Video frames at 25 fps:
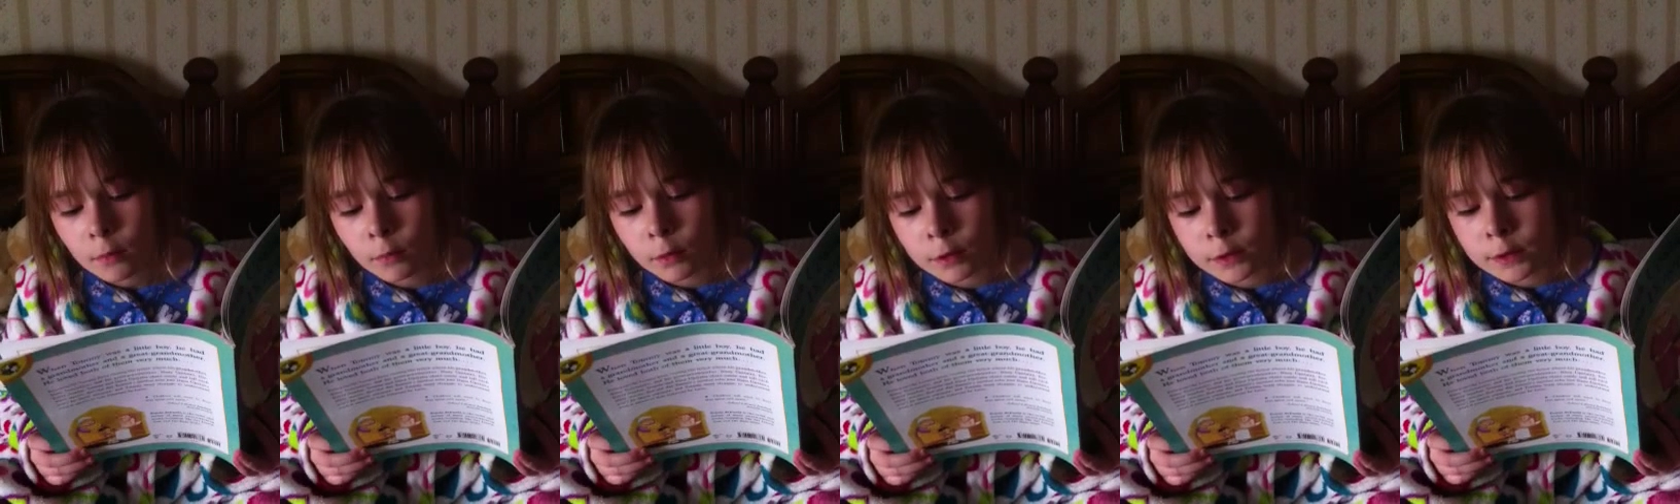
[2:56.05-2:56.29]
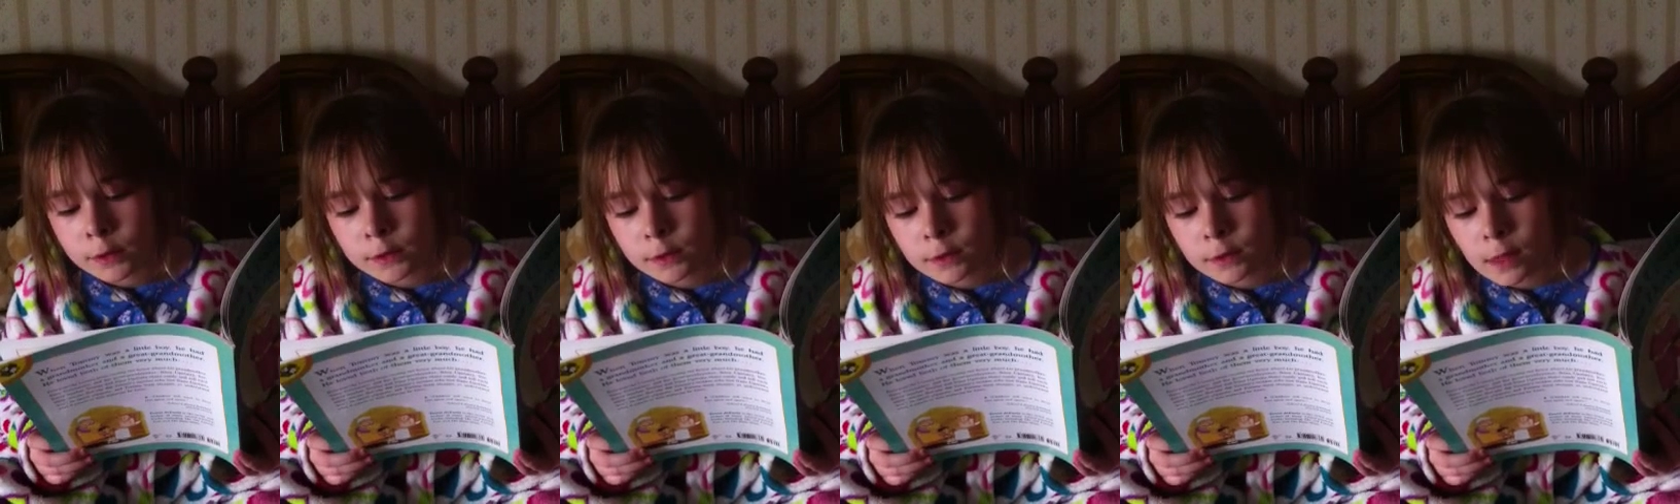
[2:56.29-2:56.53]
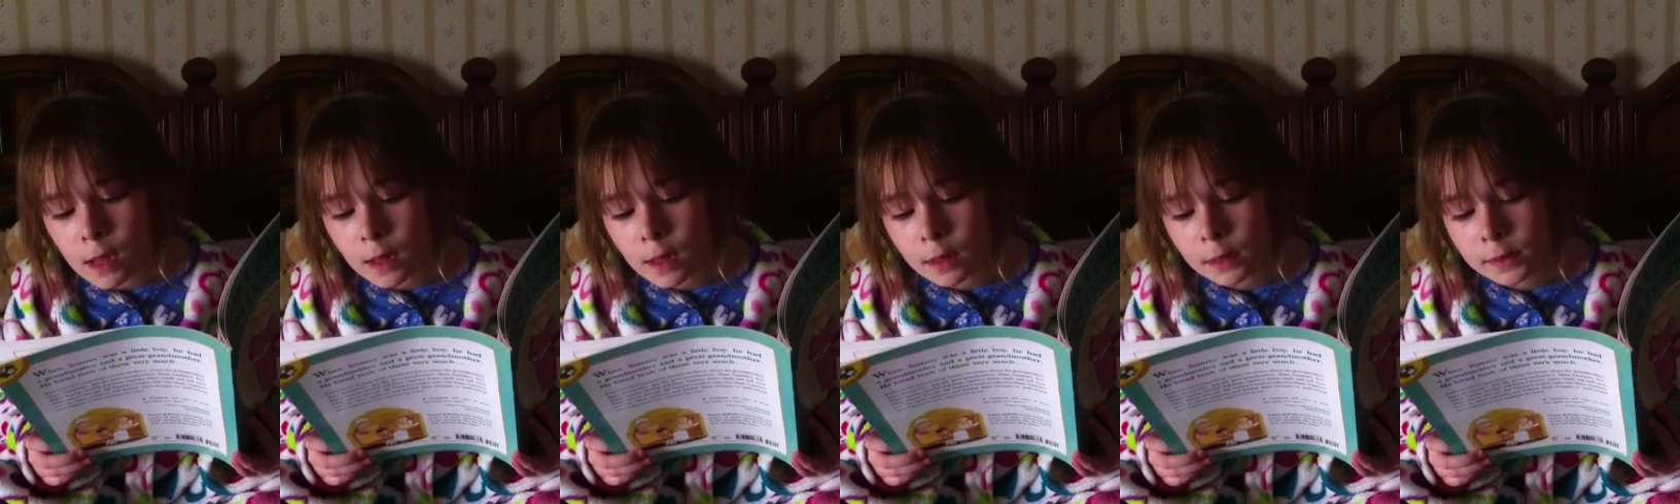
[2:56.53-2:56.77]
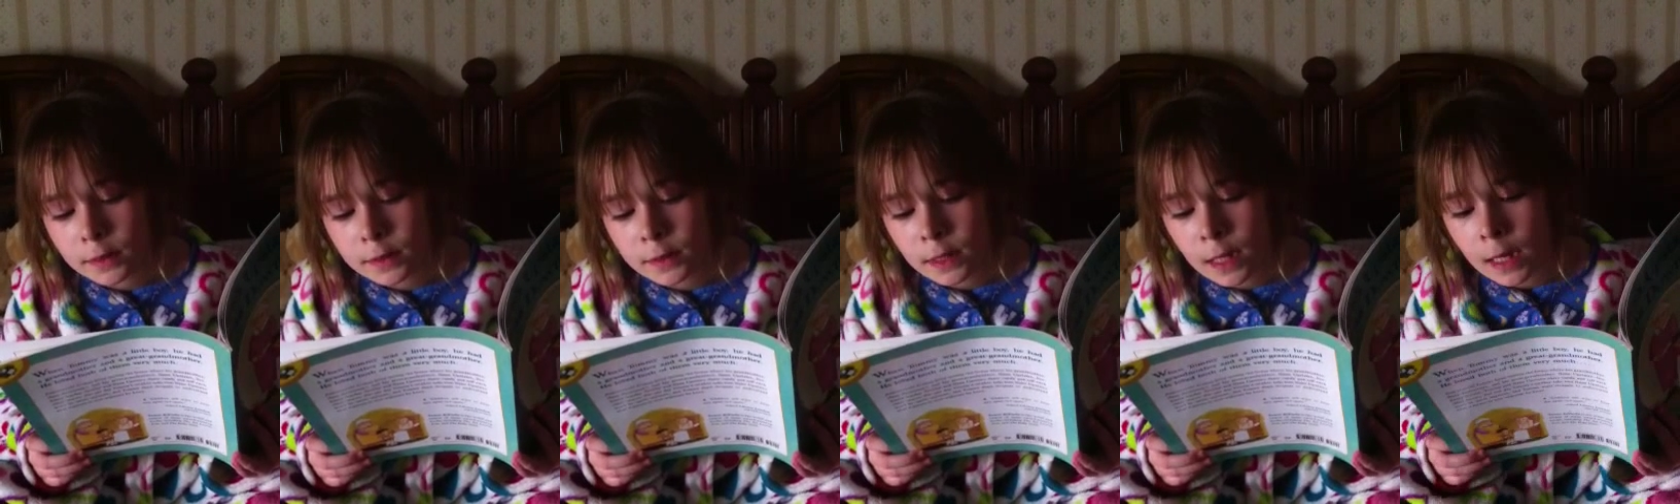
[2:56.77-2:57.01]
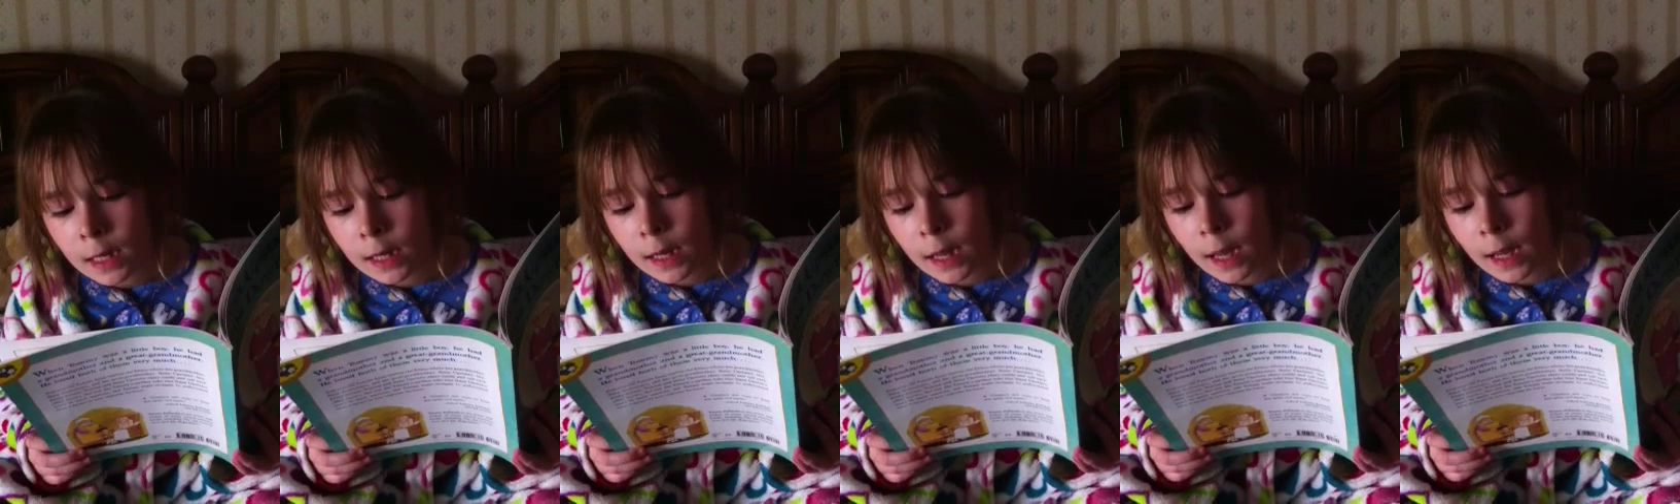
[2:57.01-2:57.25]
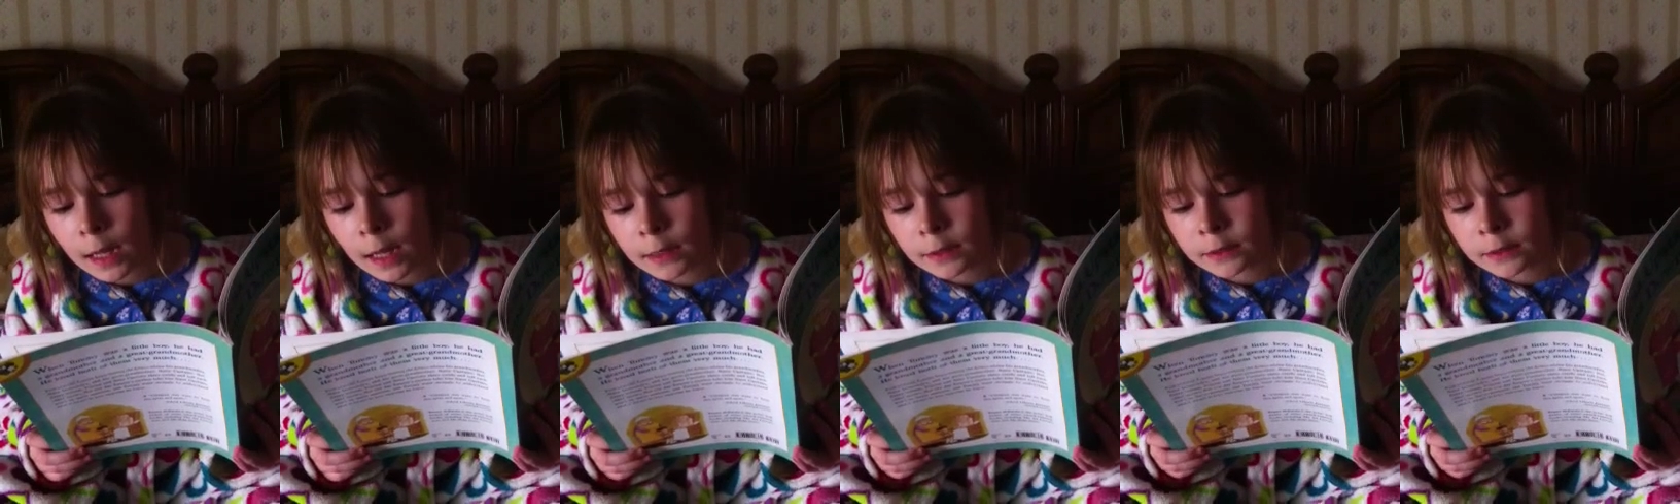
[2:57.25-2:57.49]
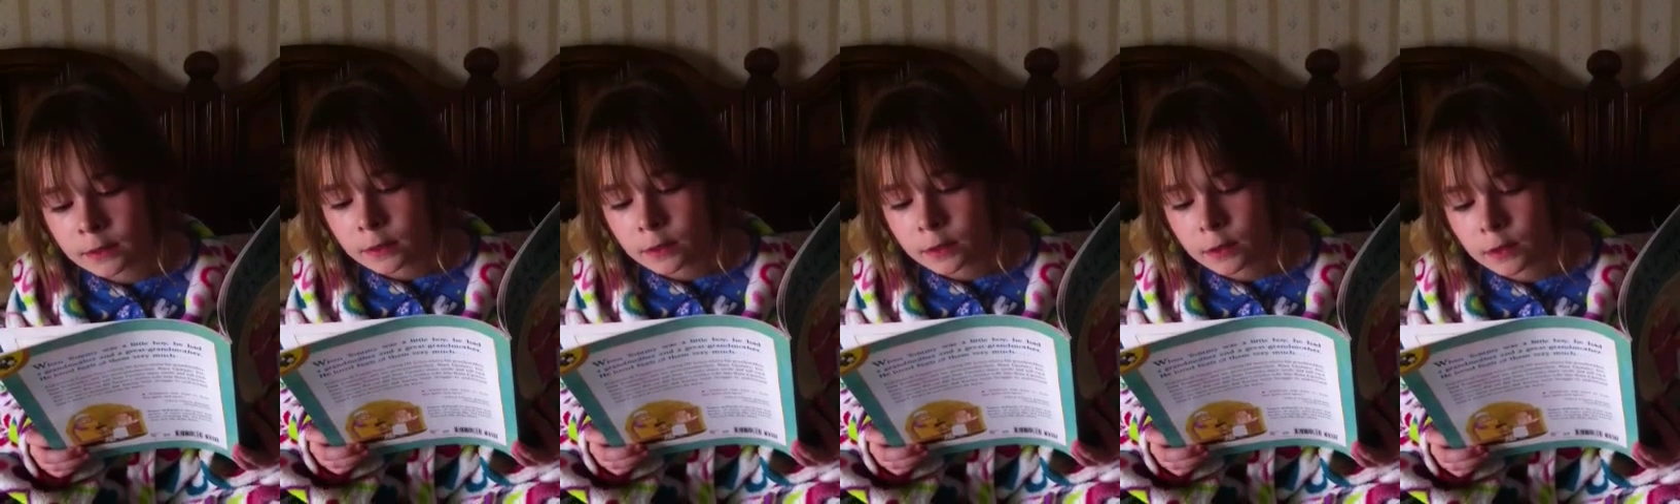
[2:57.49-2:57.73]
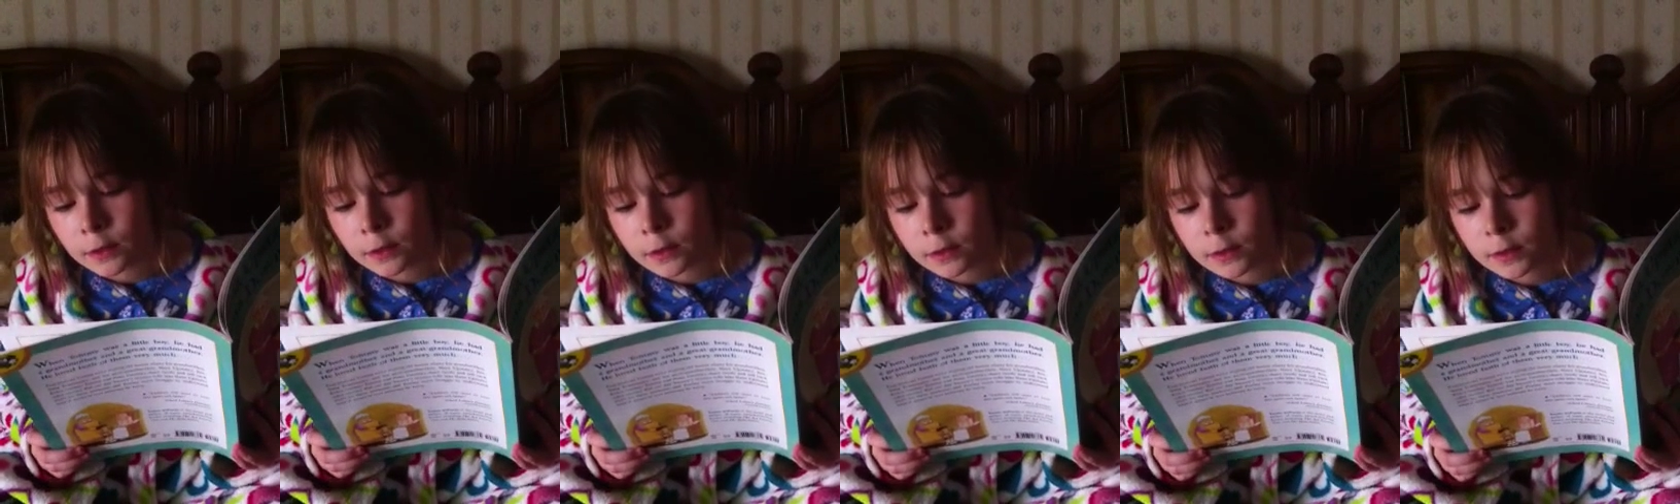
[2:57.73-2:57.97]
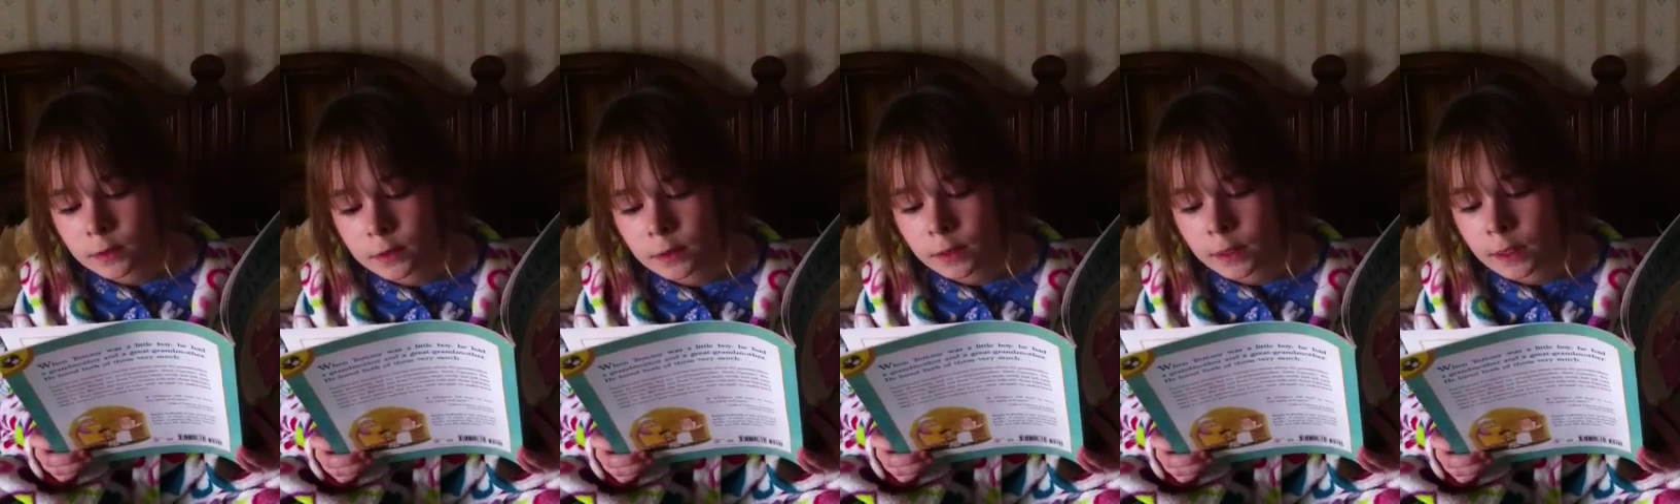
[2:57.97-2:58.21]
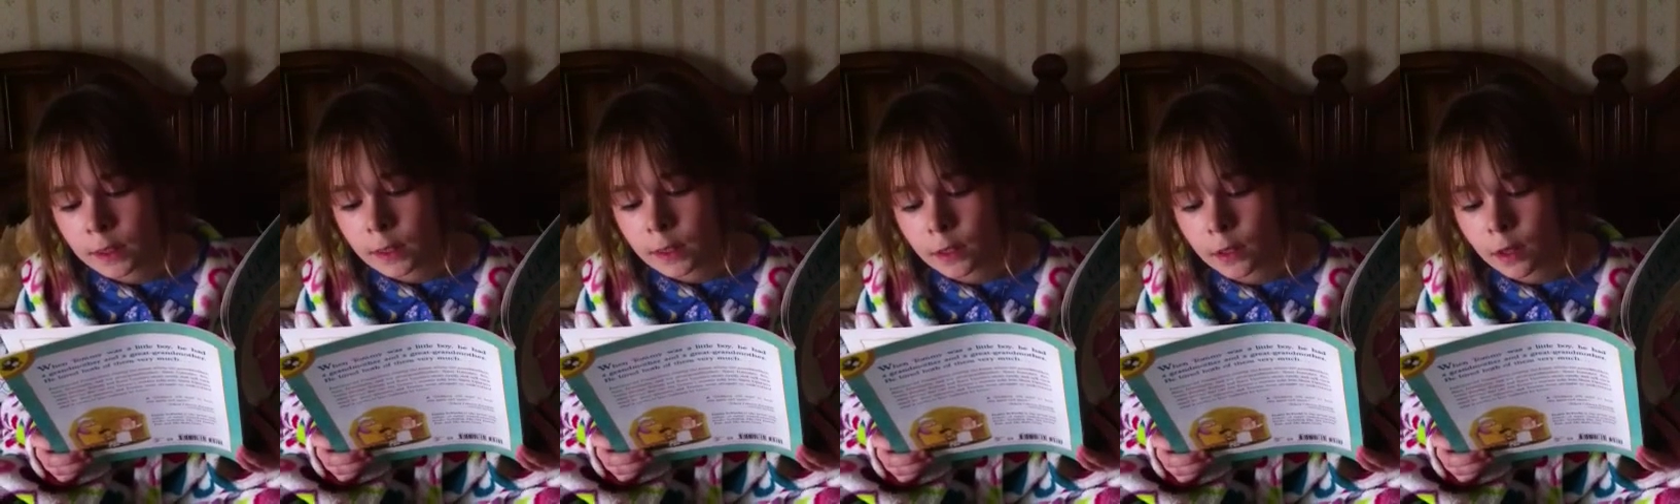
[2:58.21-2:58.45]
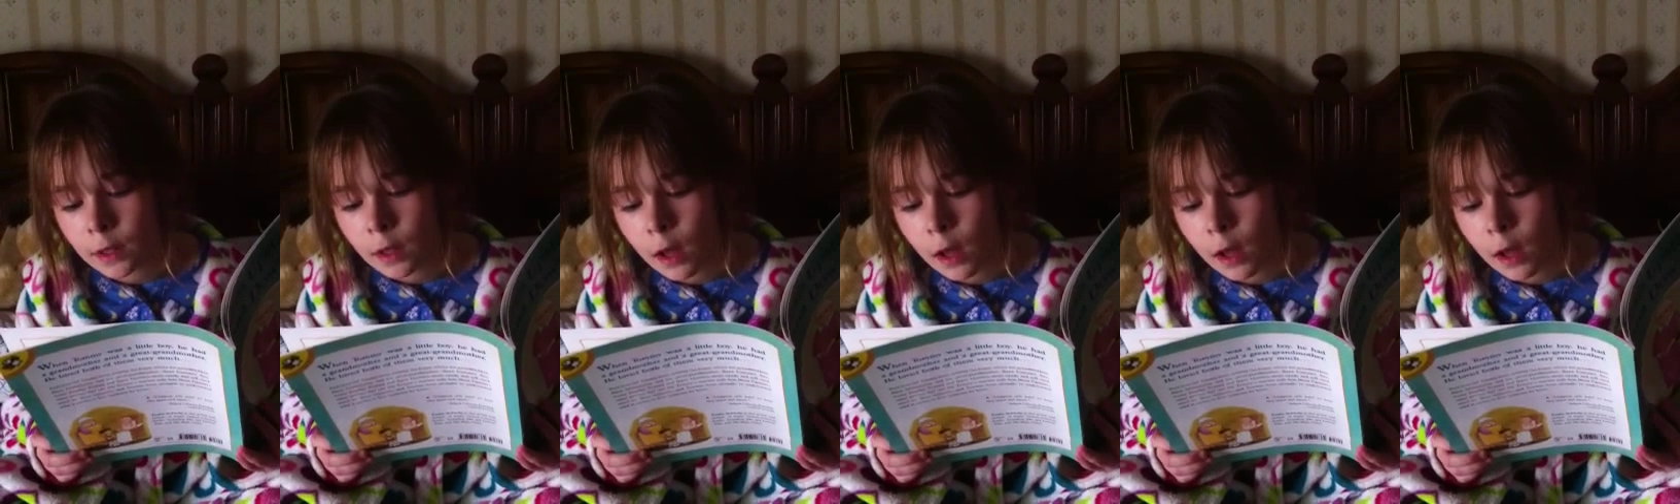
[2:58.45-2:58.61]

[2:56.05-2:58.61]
would say as she